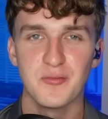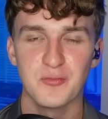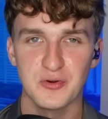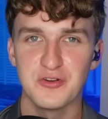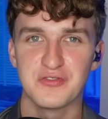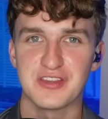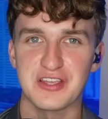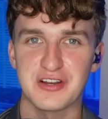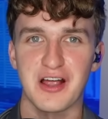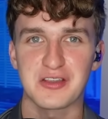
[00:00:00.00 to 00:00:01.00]
proves that
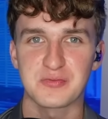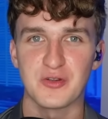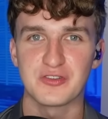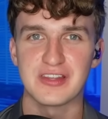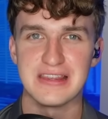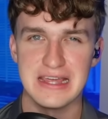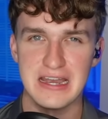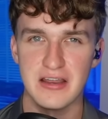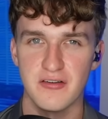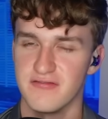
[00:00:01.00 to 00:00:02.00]
you're not supposed to
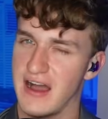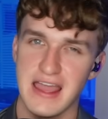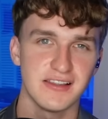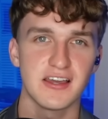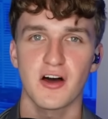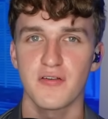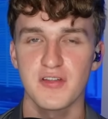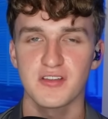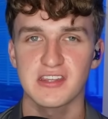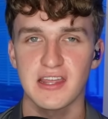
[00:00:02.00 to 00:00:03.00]
then violate all
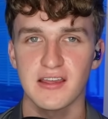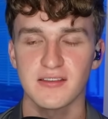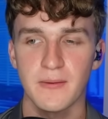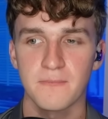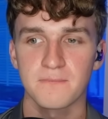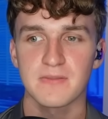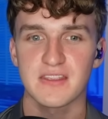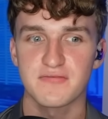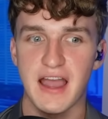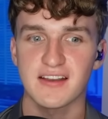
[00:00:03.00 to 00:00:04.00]
those things.
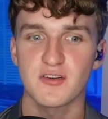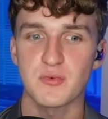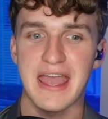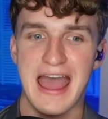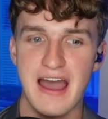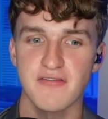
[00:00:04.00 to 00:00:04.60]
The fact that we have